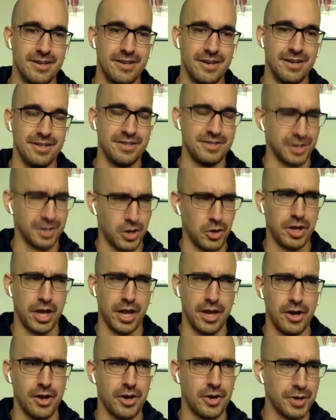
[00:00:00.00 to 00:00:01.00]
And he's like,
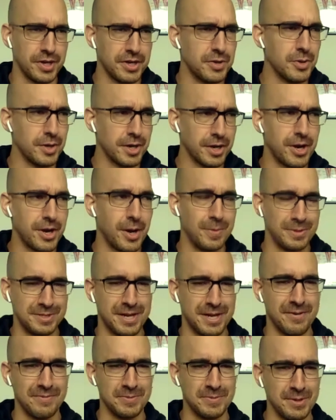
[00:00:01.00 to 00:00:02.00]
okay, I'll agree to it a couple
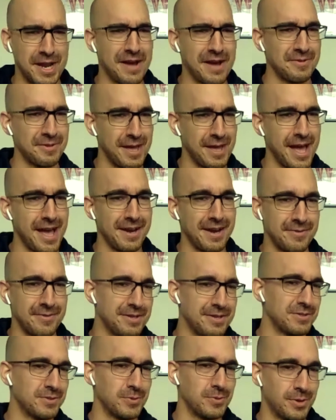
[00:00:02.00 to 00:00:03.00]
times. But after that, if
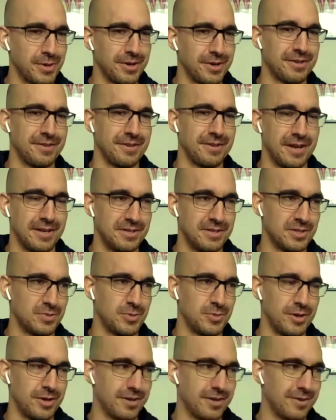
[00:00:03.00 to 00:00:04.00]
it doesn't work, then I
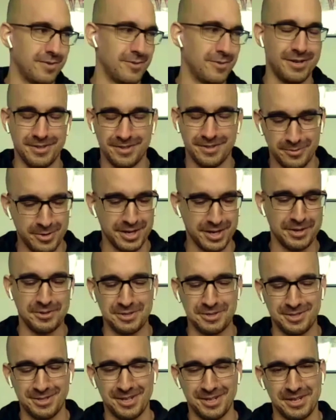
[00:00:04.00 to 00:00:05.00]
want the
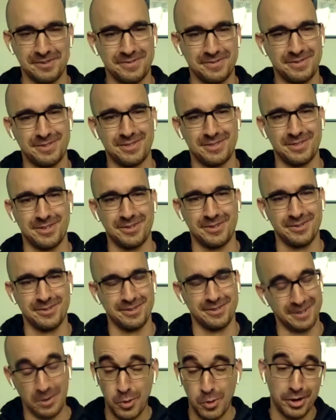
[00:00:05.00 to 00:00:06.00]
regular stuff. So,
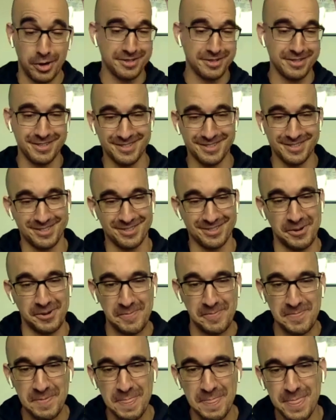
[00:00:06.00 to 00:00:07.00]
and it worked. So.